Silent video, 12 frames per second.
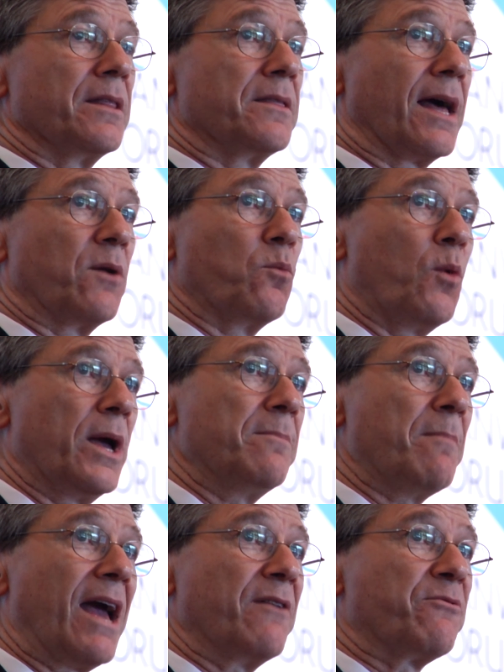that we
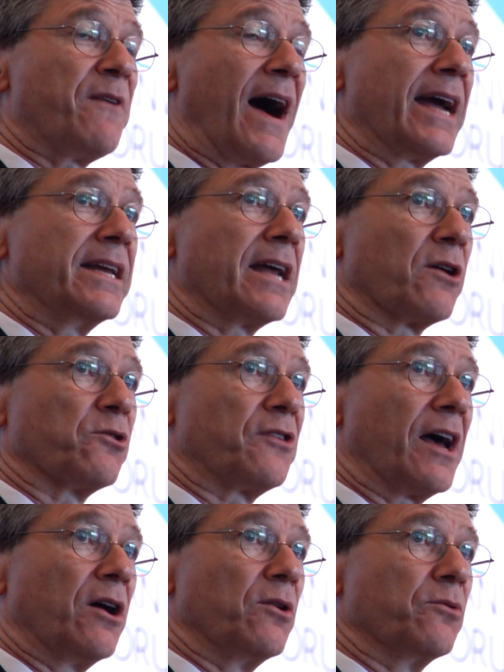may find
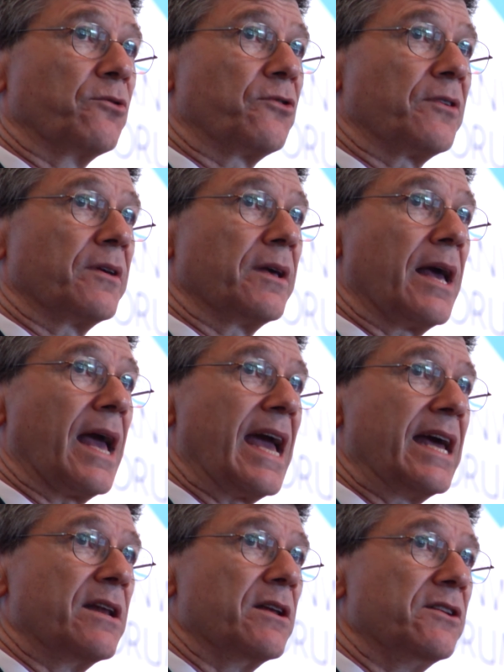ourselves
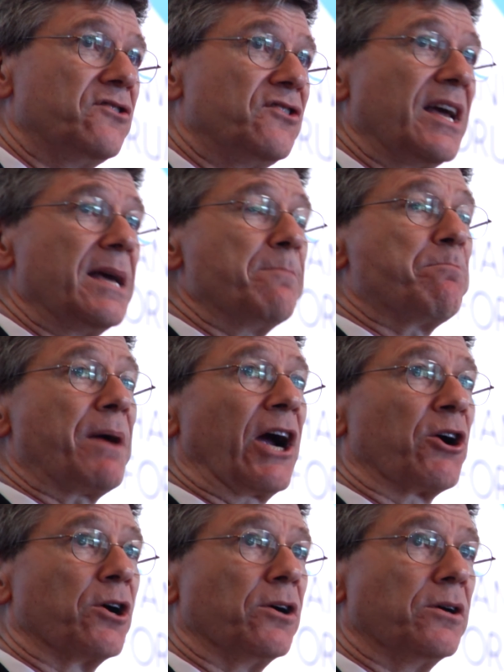in deep
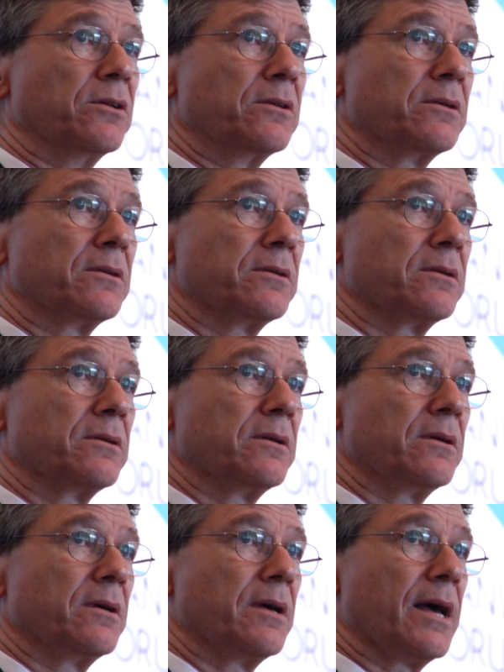peril.
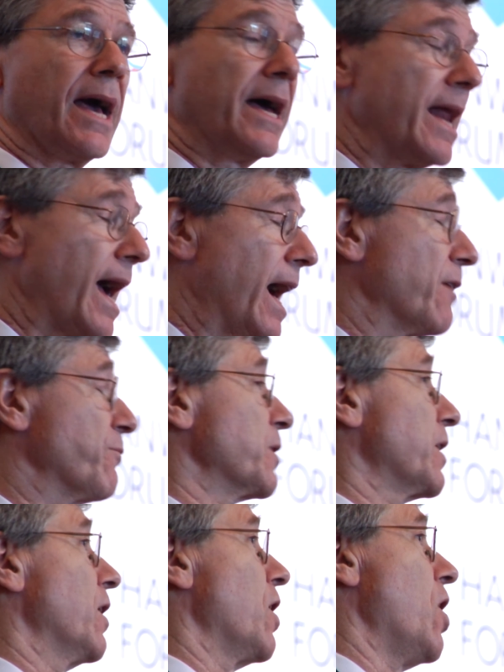And
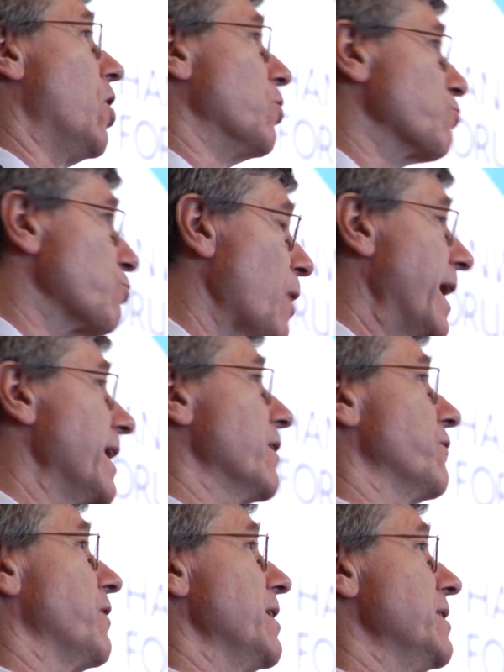Africa already
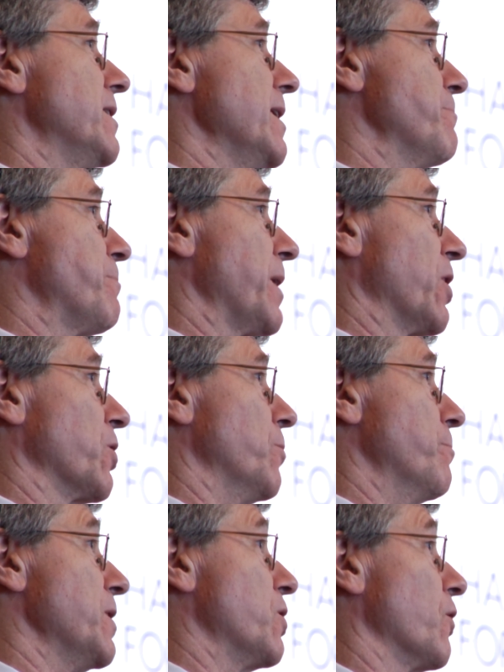is in deep
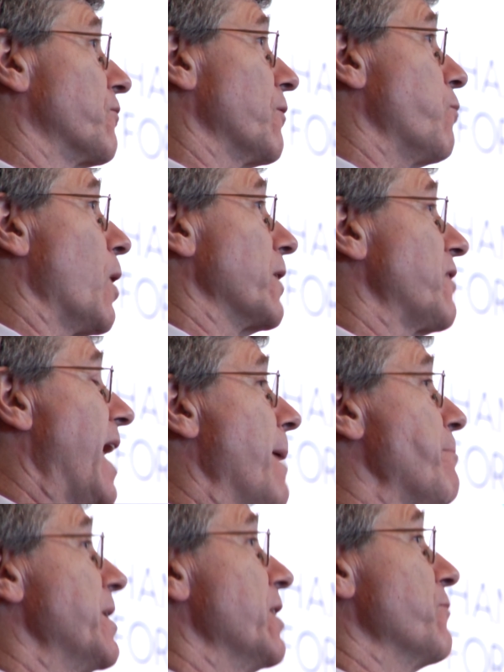peril because of what's
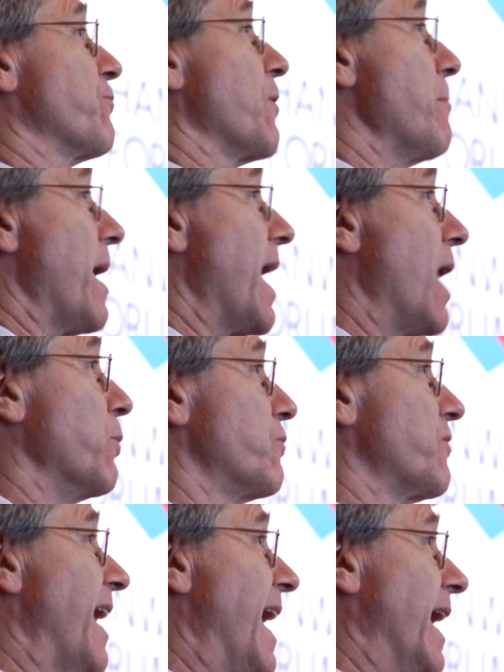happening from
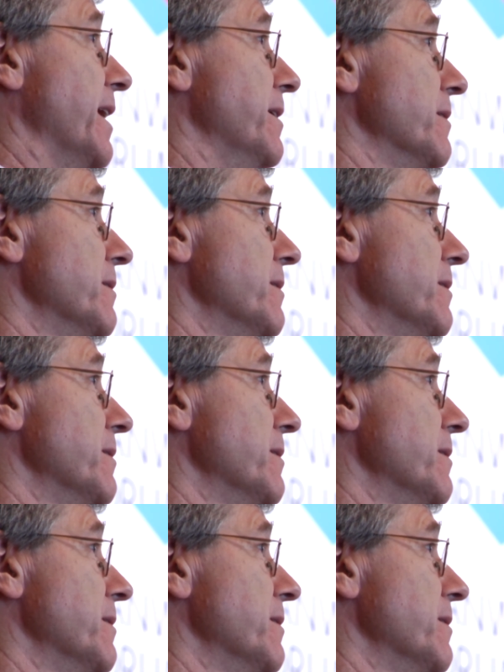outside